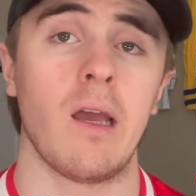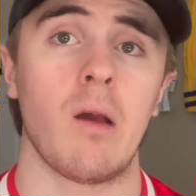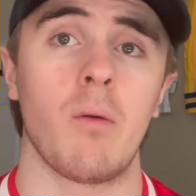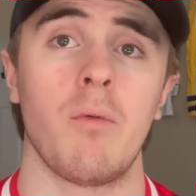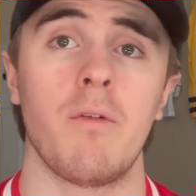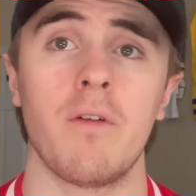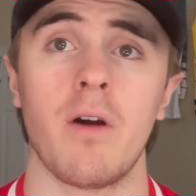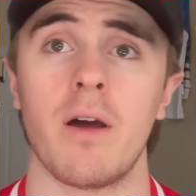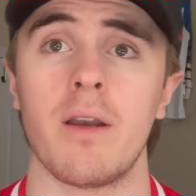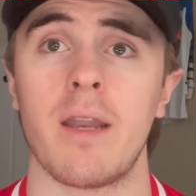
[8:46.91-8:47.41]

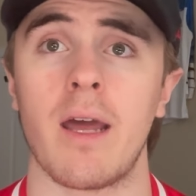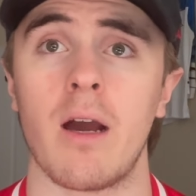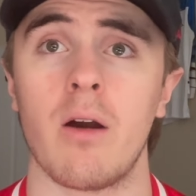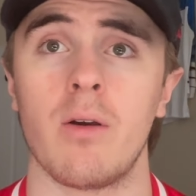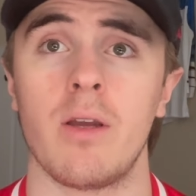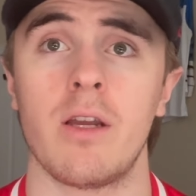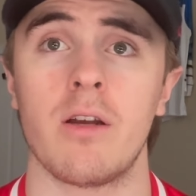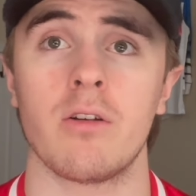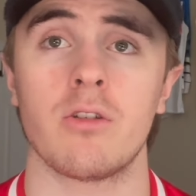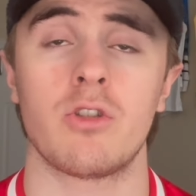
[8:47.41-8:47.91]
Move on now
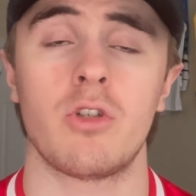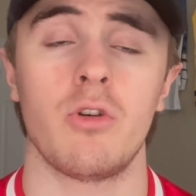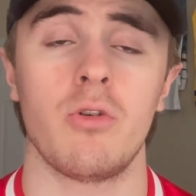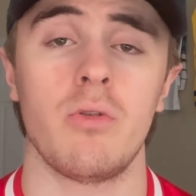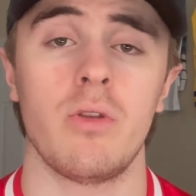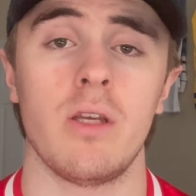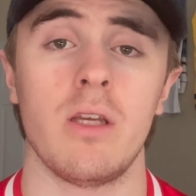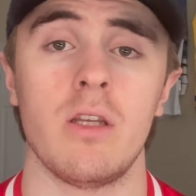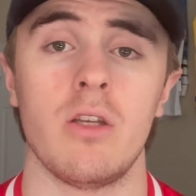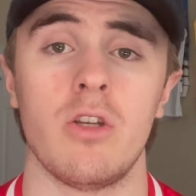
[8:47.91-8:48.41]
here
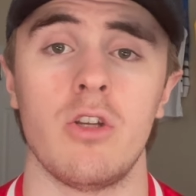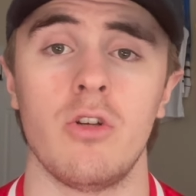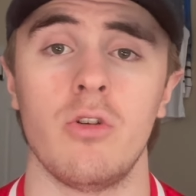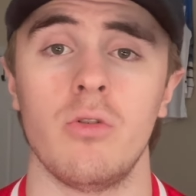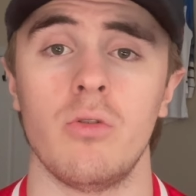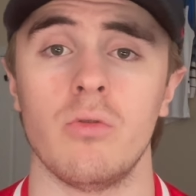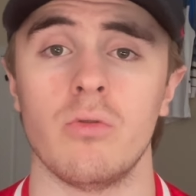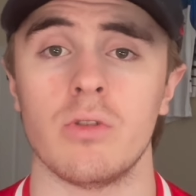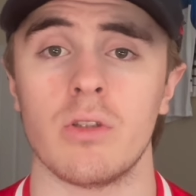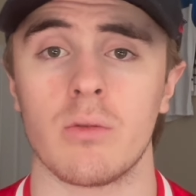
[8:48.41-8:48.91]
to the
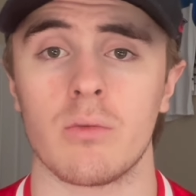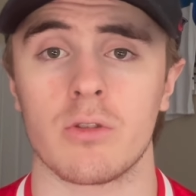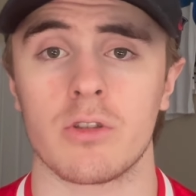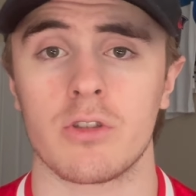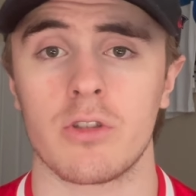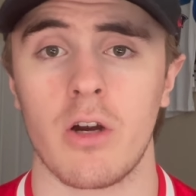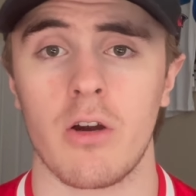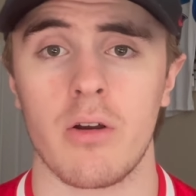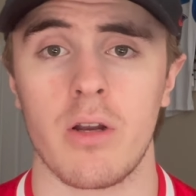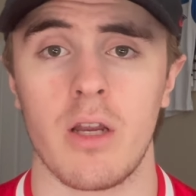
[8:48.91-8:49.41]
news, and we'll
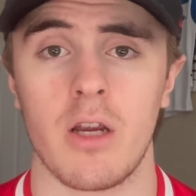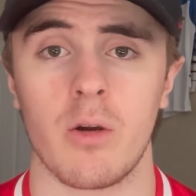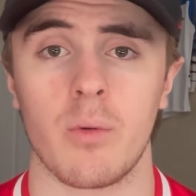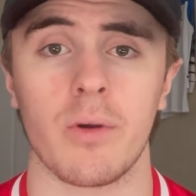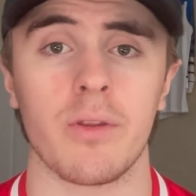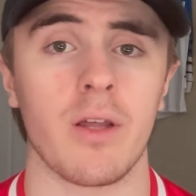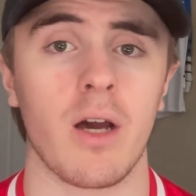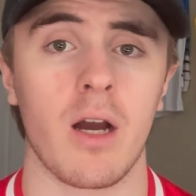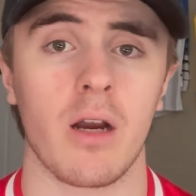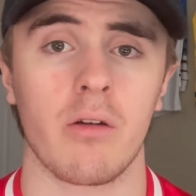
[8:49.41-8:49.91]
start here
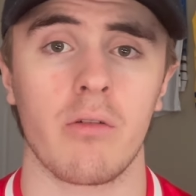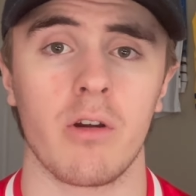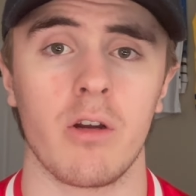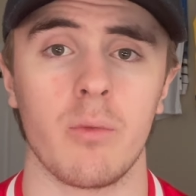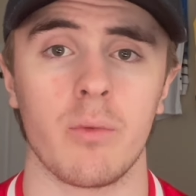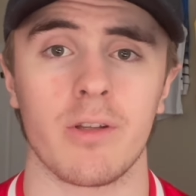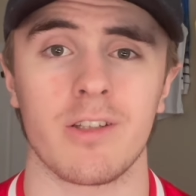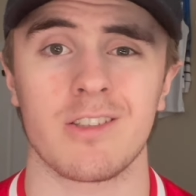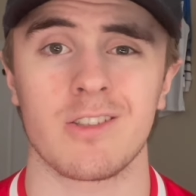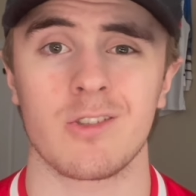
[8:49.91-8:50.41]
with Hungary
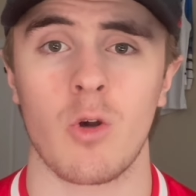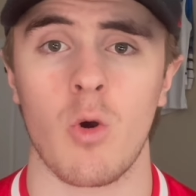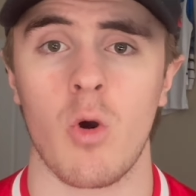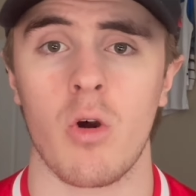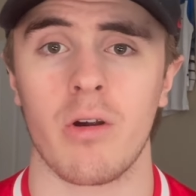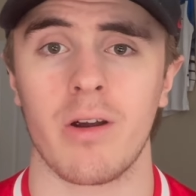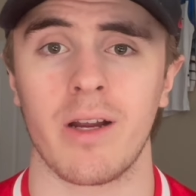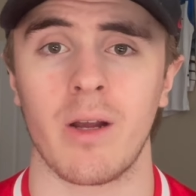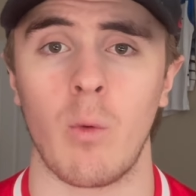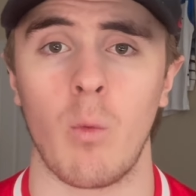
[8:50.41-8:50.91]
with
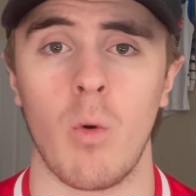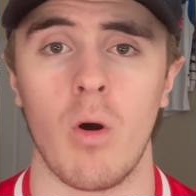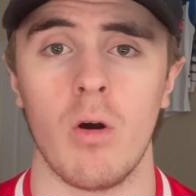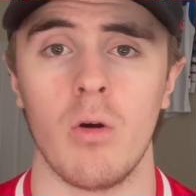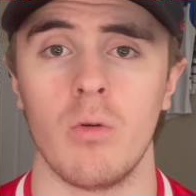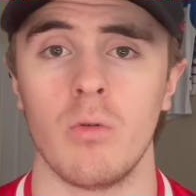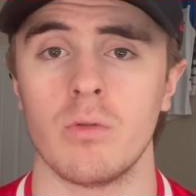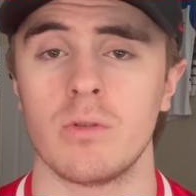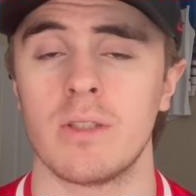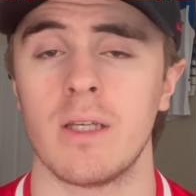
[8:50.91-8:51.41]
scoring
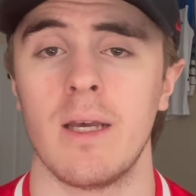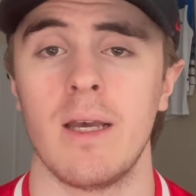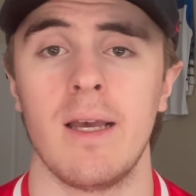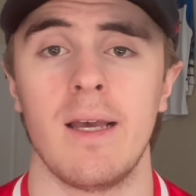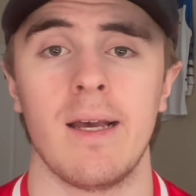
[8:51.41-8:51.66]
woes.